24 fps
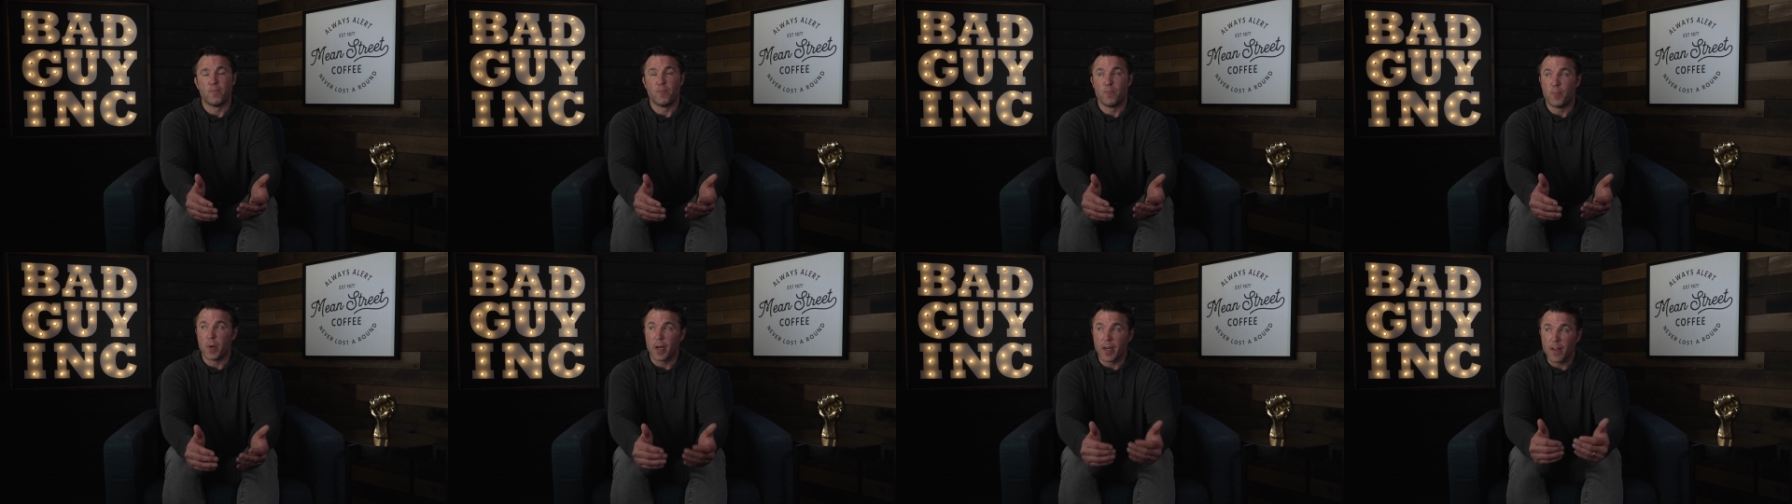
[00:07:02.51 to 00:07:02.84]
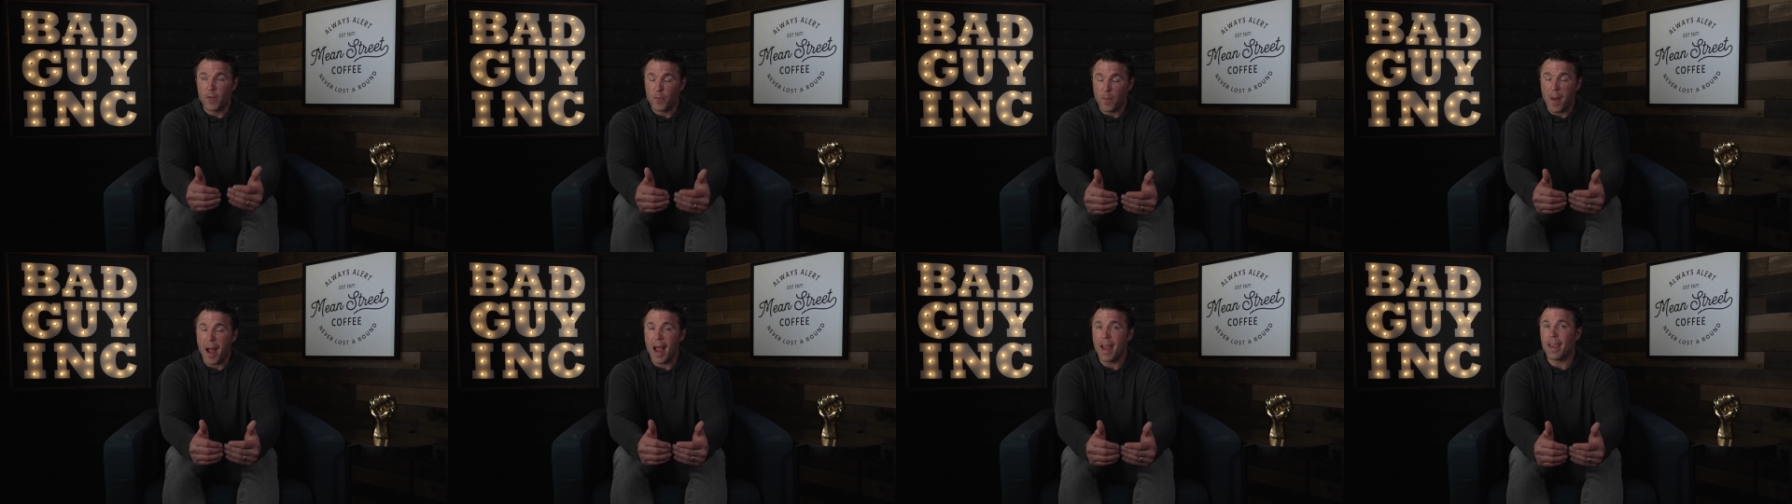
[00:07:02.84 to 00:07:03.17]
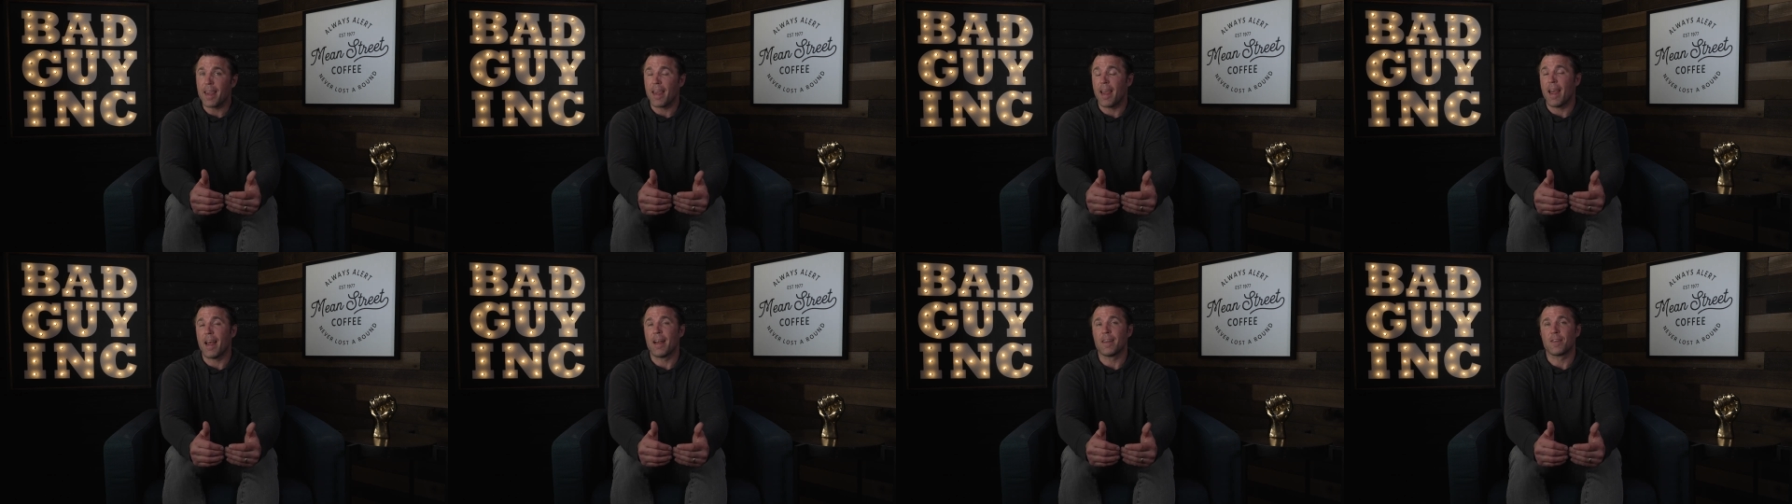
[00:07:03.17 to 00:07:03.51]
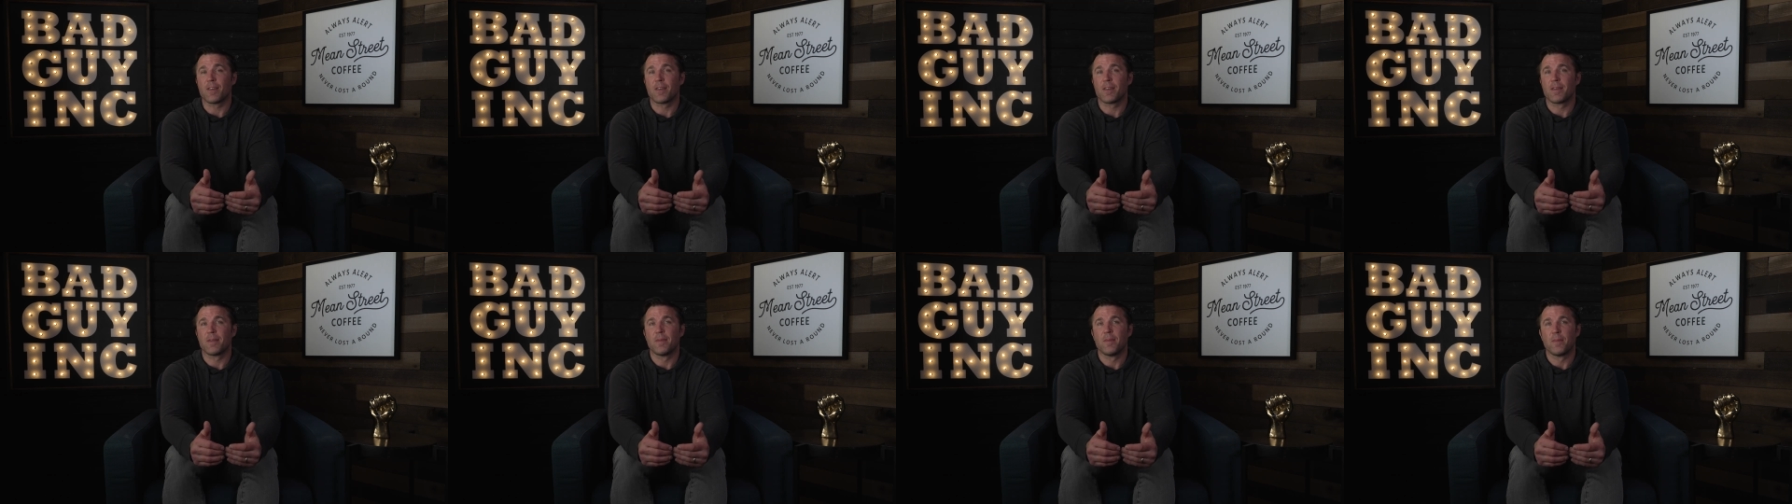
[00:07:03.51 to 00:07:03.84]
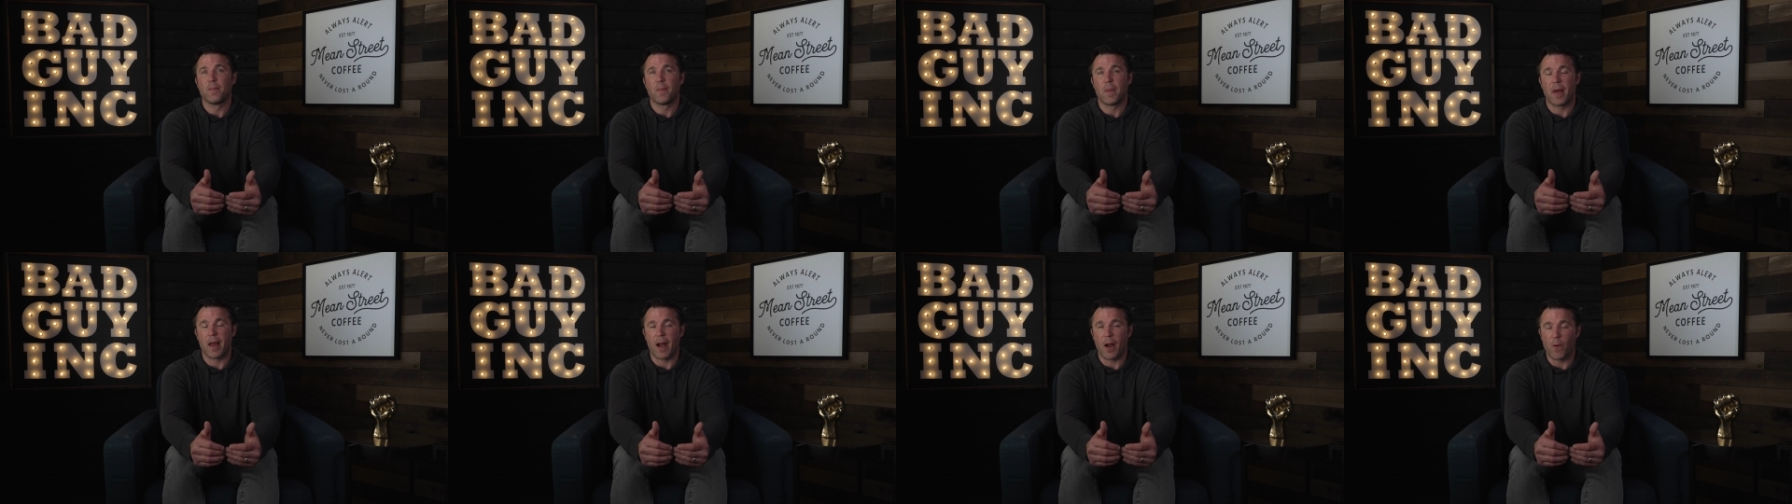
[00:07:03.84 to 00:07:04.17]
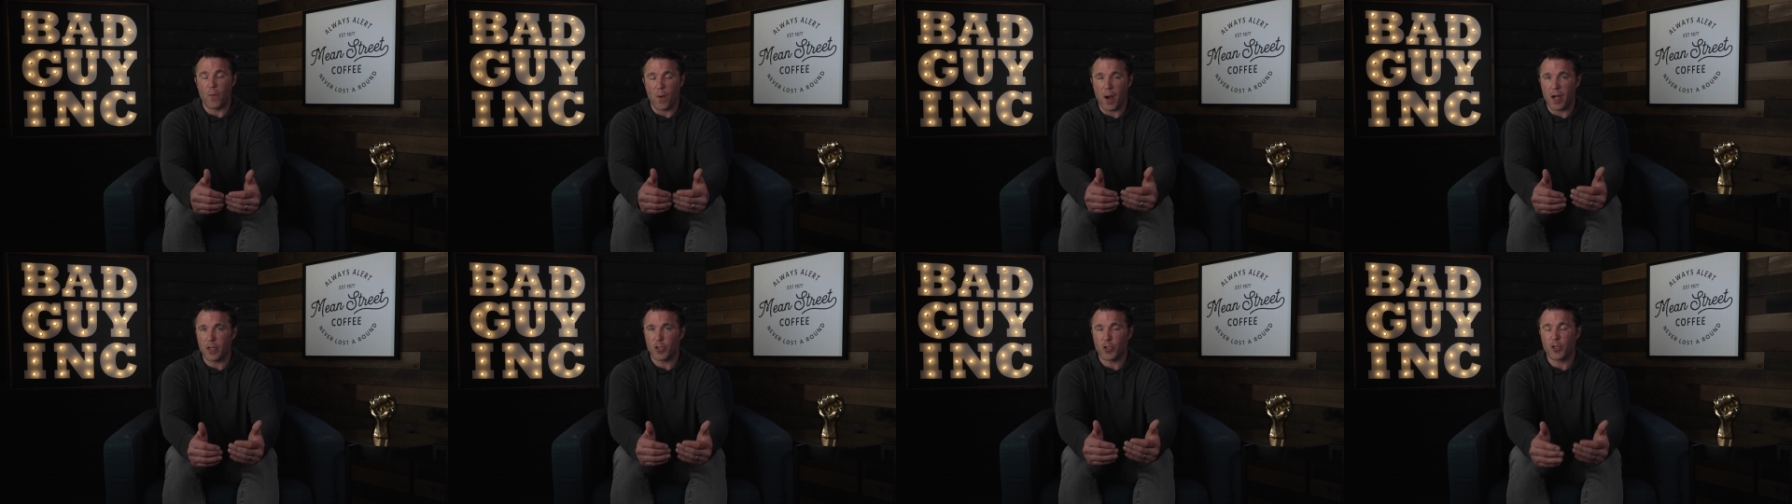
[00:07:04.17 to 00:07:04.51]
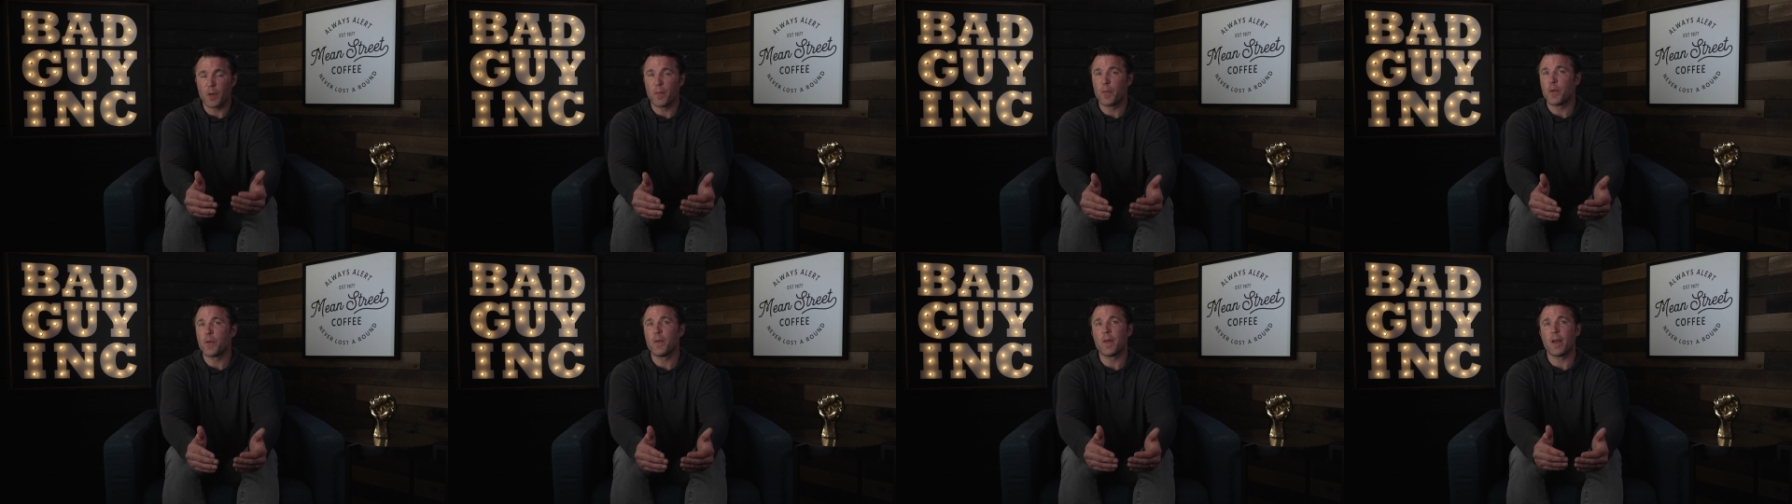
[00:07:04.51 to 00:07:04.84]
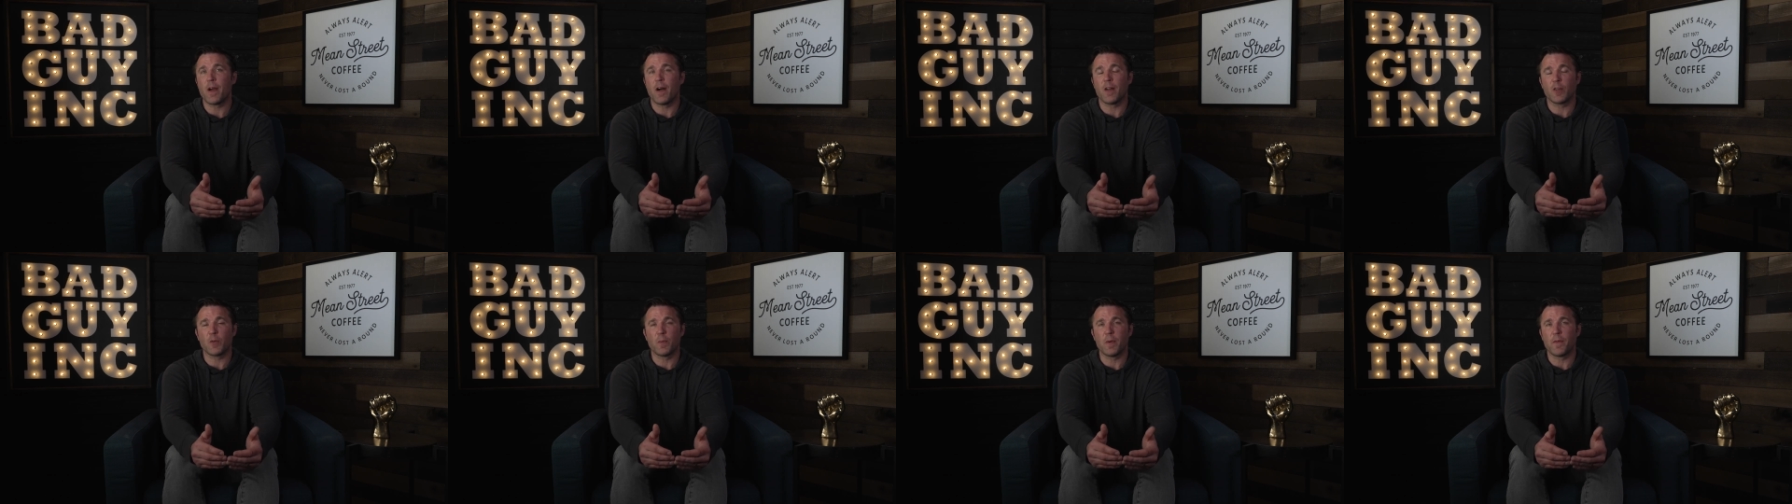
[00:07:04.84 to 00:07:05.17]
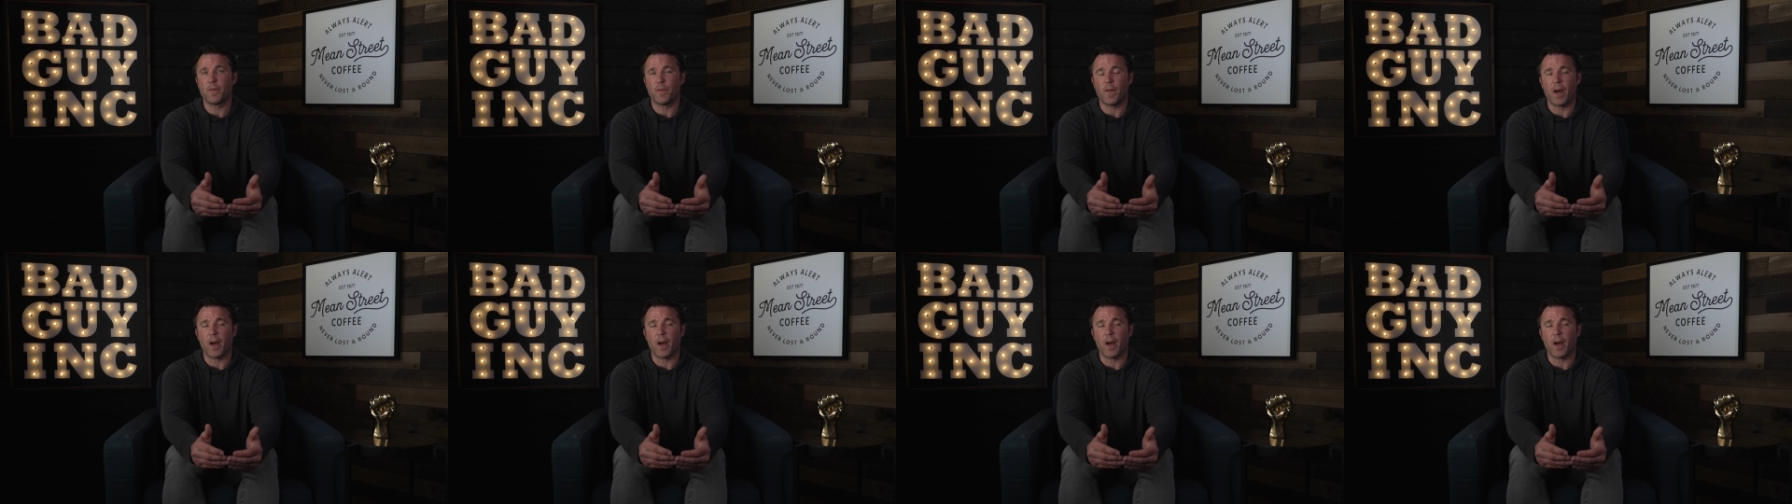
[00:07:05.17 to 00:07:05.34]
But it's my guess that I watched him through The Ultimate